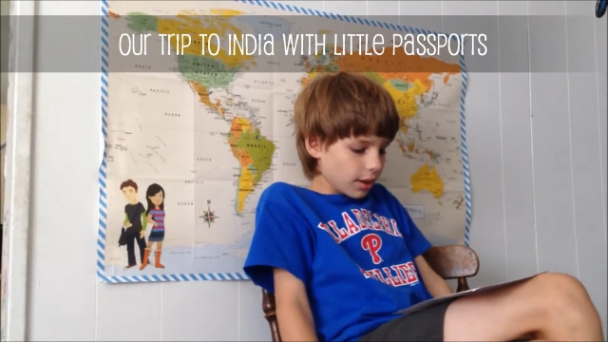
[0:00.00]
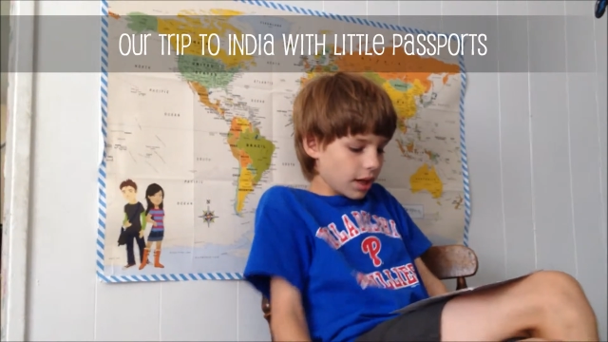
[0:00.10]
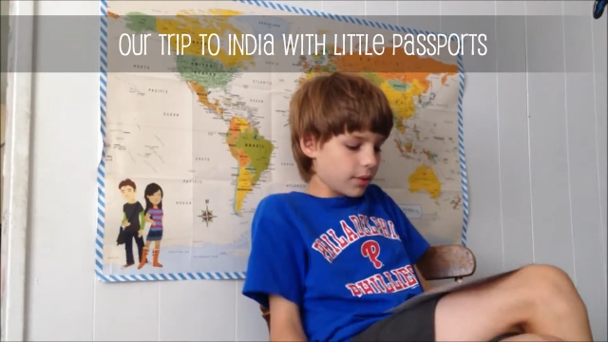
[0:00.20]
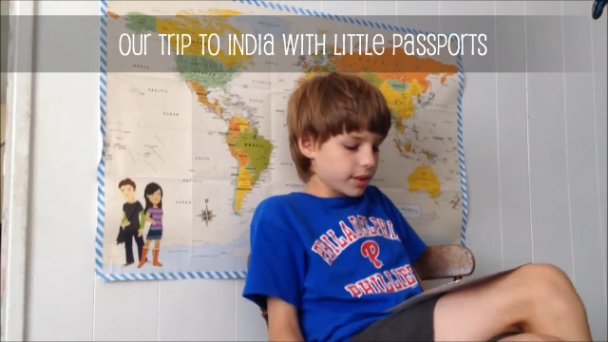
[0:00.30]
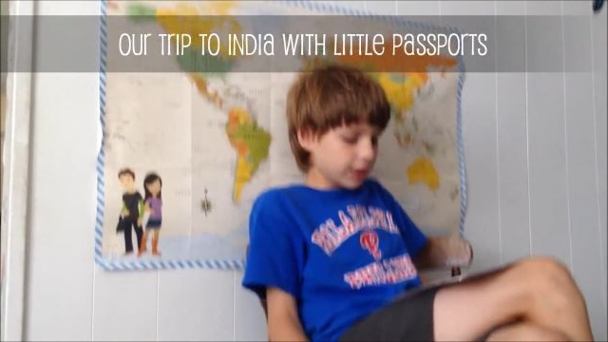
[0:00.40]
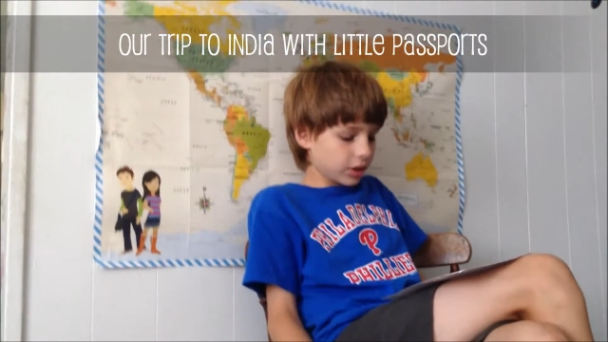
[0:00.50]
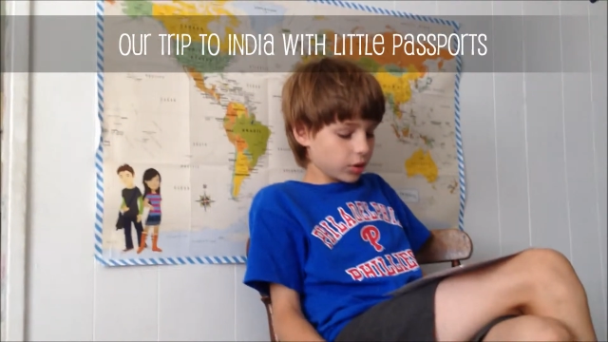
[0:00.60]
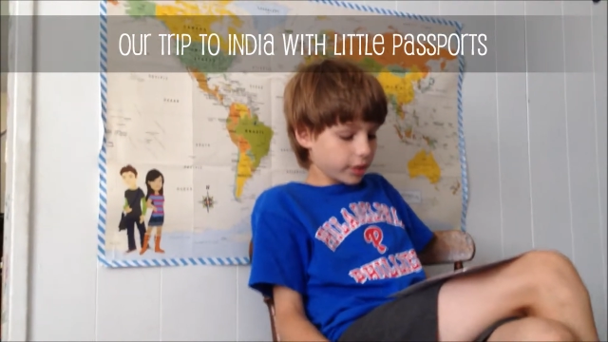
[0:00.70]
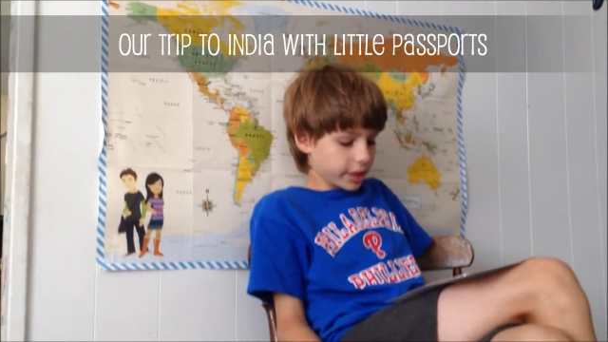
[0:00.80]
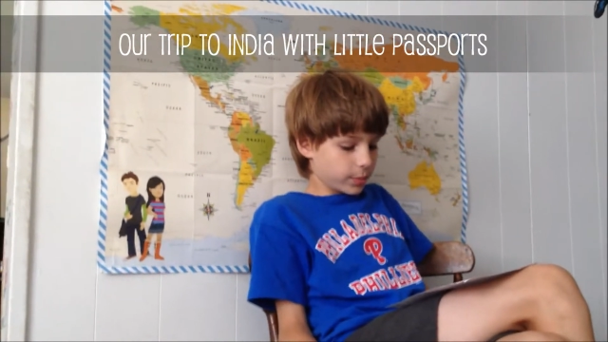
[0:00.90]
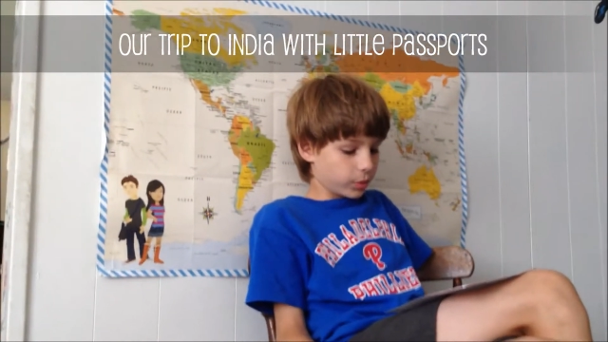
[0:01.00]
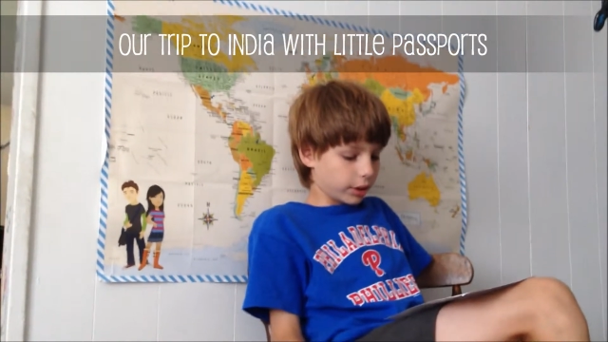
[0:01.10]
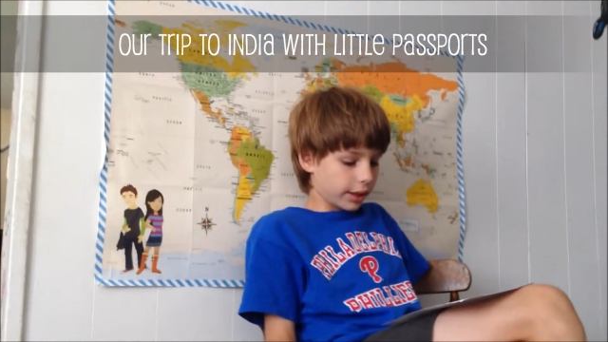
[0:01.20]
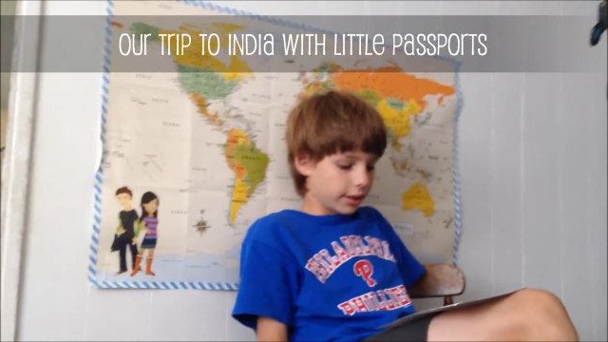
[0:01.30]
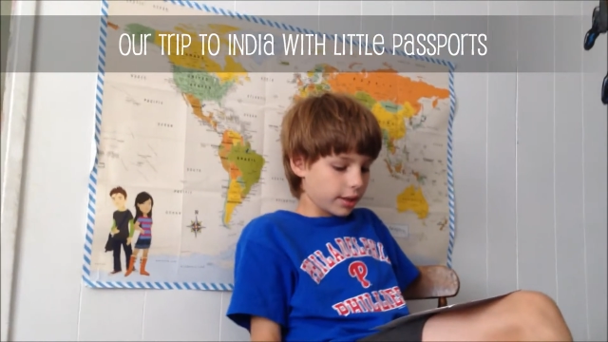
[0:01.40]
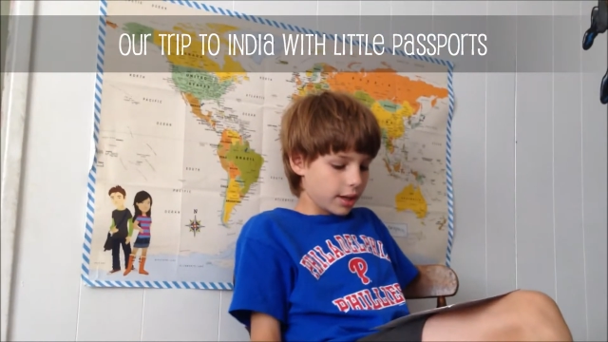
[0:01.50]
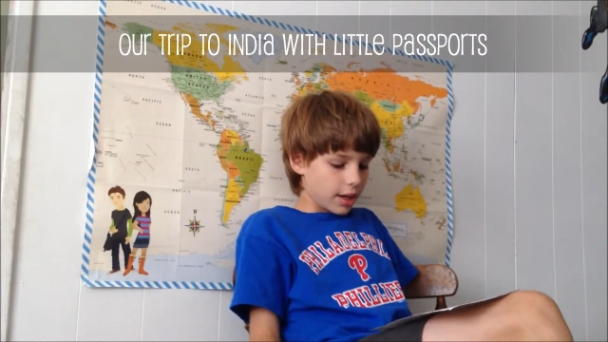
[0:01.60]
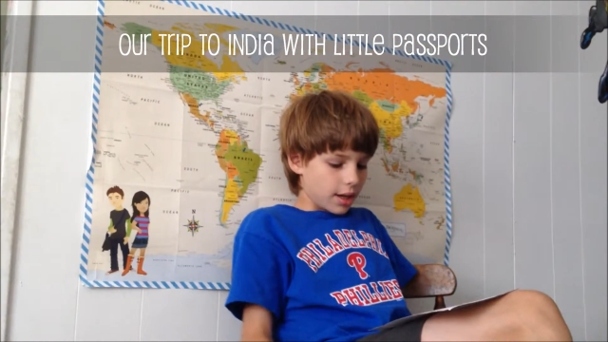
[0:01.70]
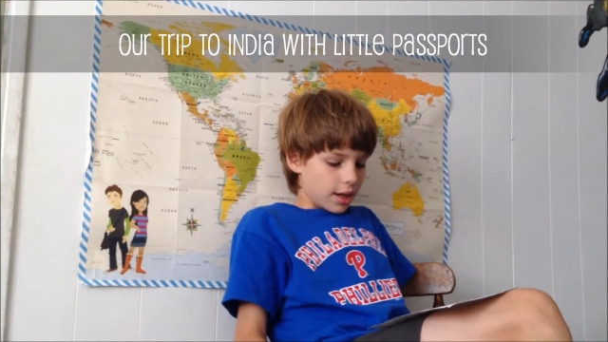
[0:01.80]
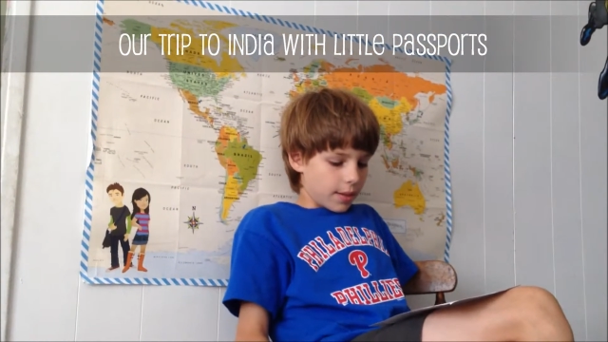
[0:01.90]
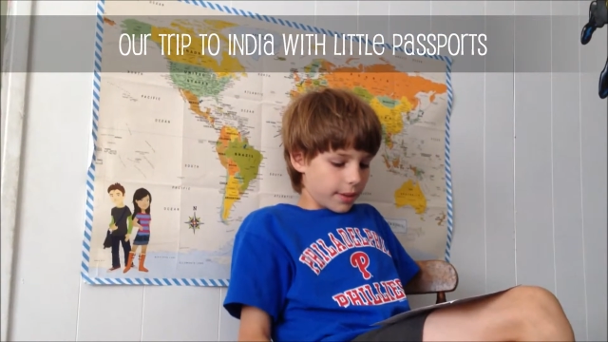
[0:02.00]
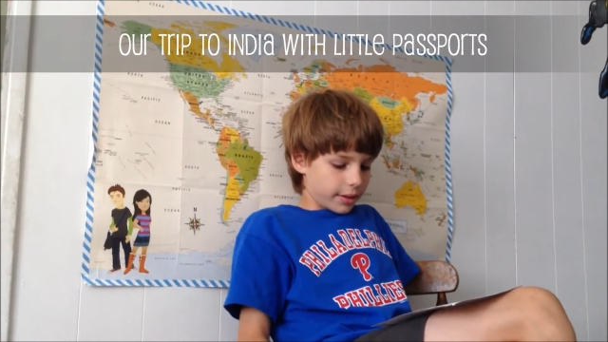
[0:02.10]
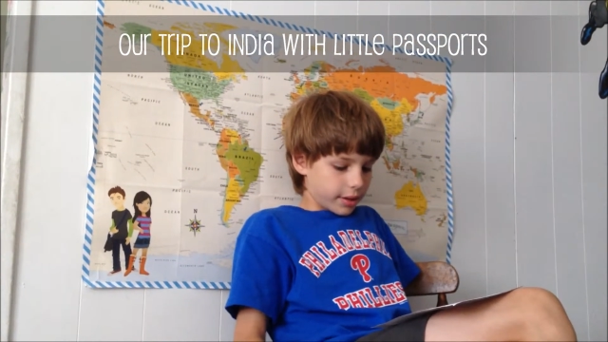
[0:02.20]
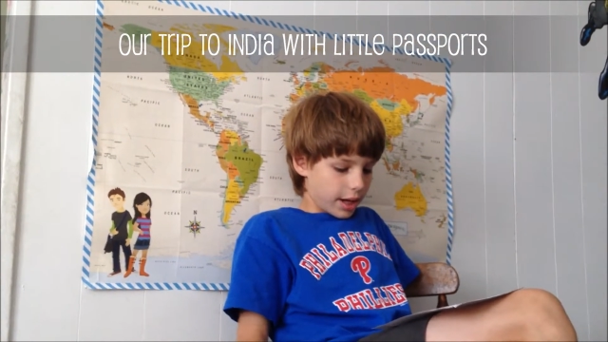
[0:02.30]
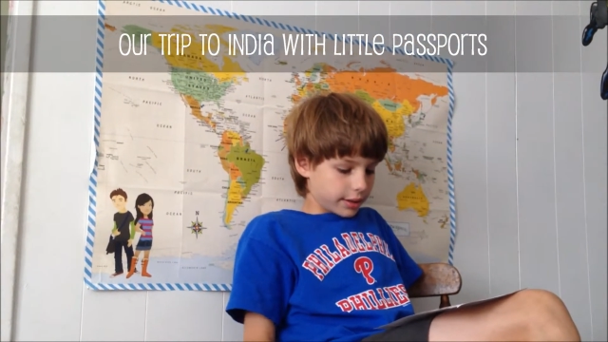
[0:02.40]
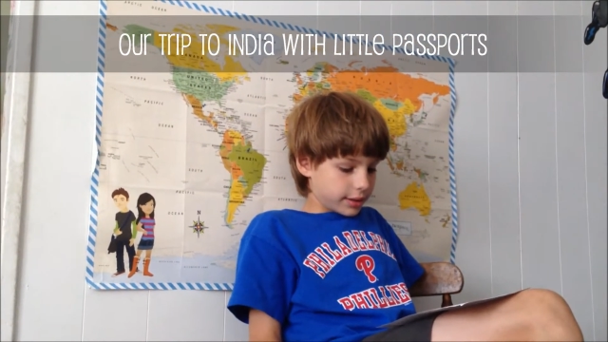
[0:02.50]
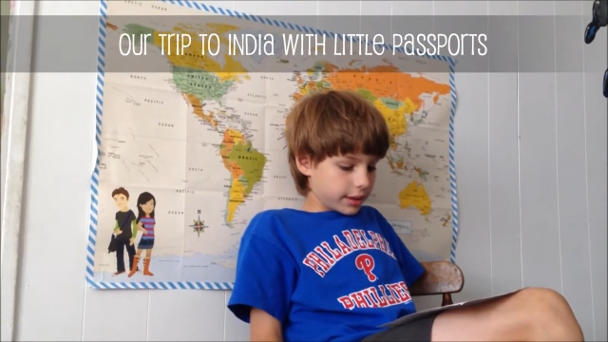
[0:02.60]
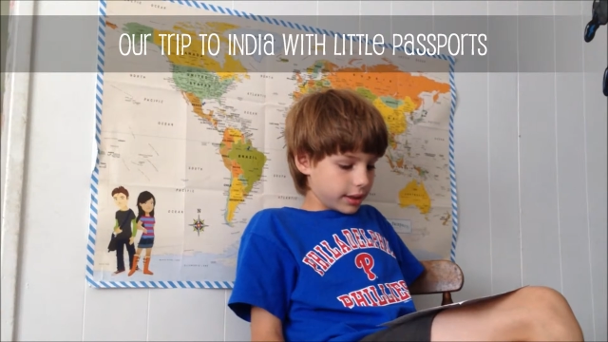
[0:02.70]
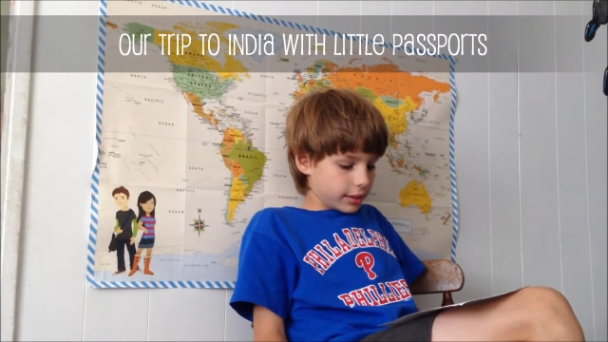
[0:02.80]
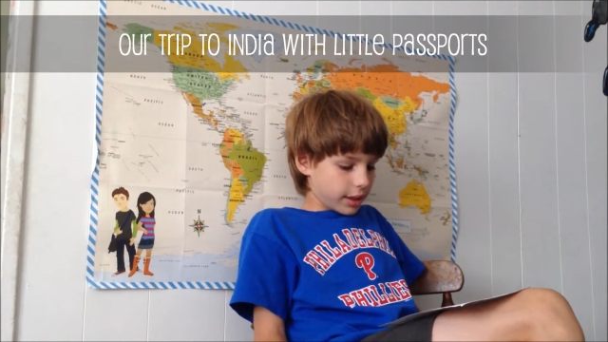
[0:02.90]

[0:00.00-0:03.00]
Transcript: I wasn't too disappointed about not seeing